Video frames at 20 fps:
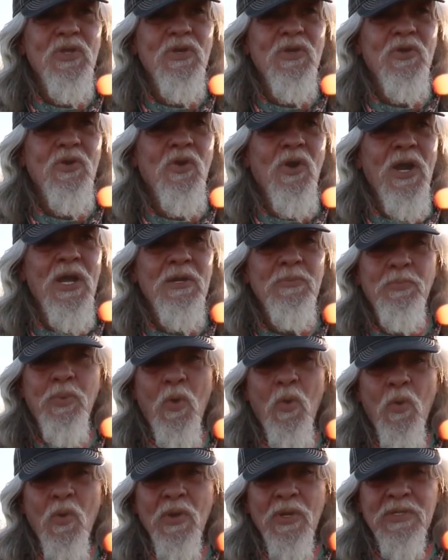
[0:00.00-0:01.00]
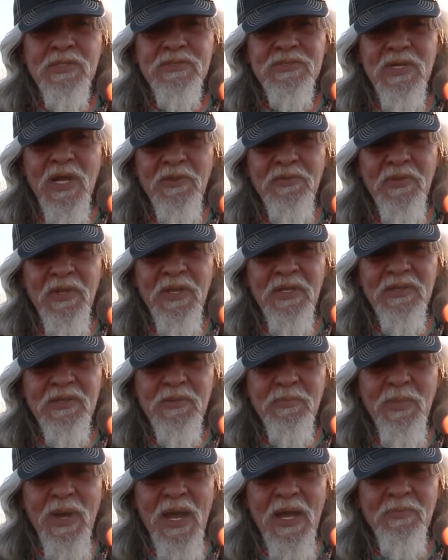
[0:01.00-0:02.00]
great points. I think
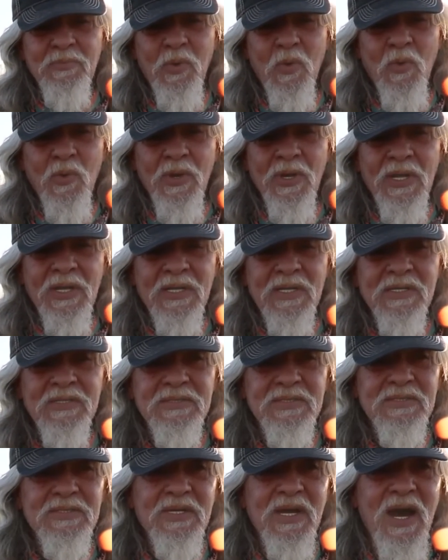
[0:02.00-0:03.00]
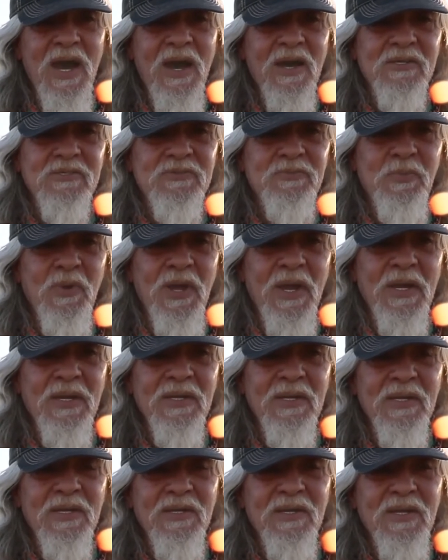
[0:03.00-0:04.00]
the bad point is, the guy explained
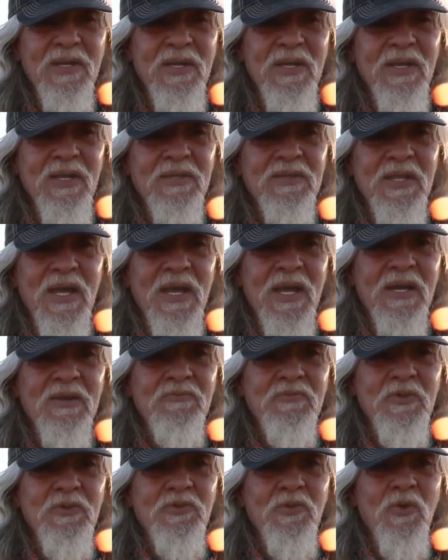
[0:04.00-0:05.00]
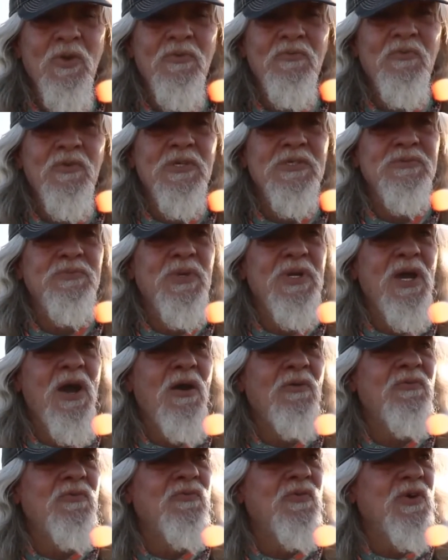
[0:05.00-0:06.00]
it, that if you throw a frisbee
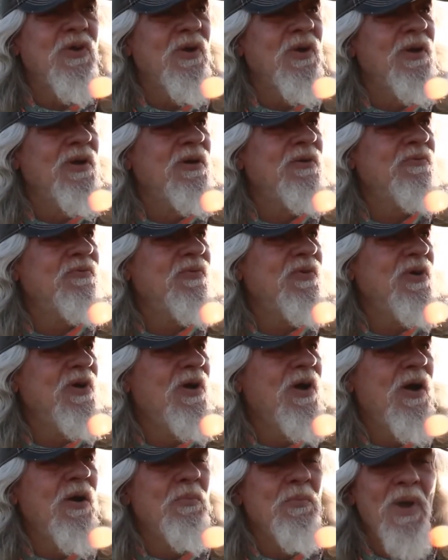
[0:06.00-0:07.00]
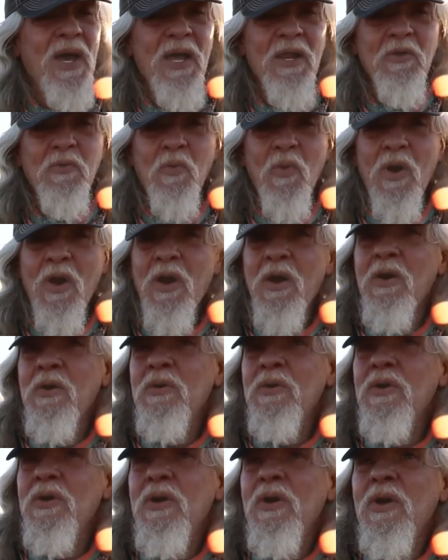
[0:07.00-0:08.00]
off of a cliff, a Malinois
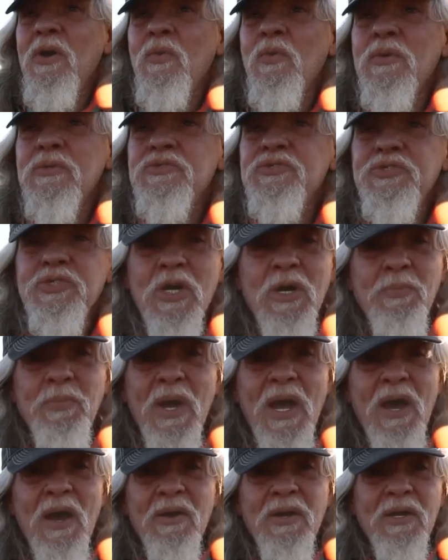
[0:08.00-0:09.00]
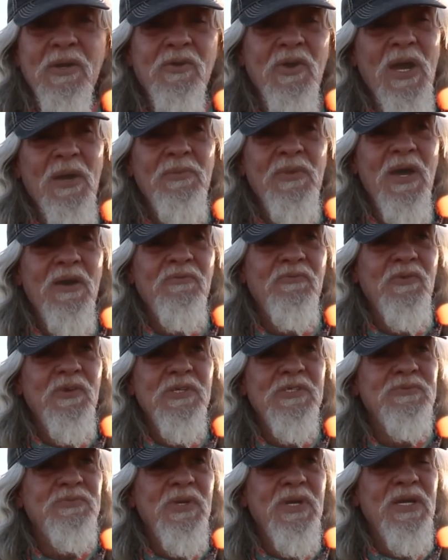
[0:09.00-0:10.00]
would jump out and grab that
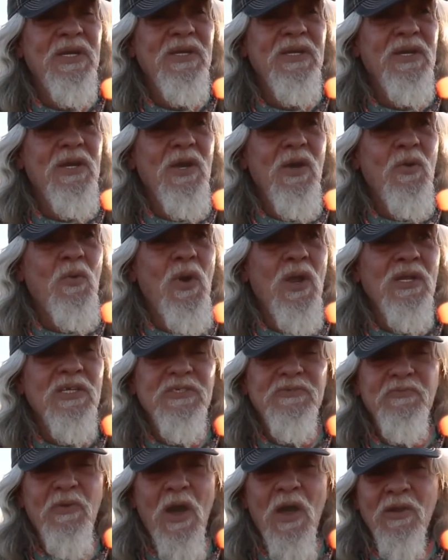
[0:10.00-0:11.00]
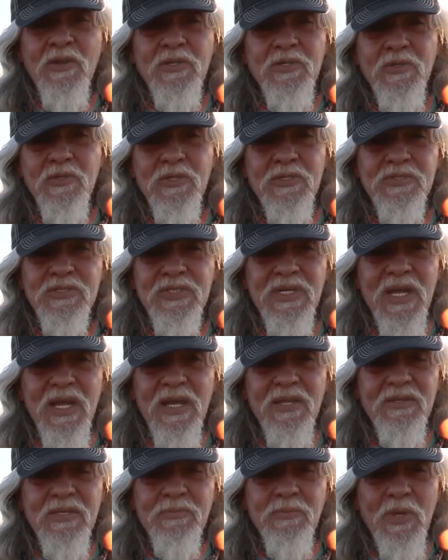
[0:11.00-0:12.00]
frisbee while he's falling to his
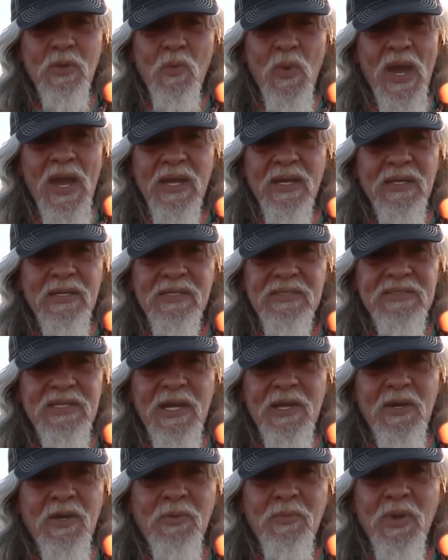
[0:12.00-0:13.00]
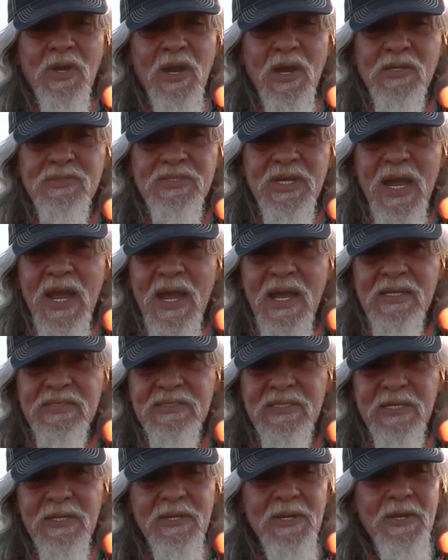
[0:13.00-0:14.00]
death and be wagging his tail because he has it.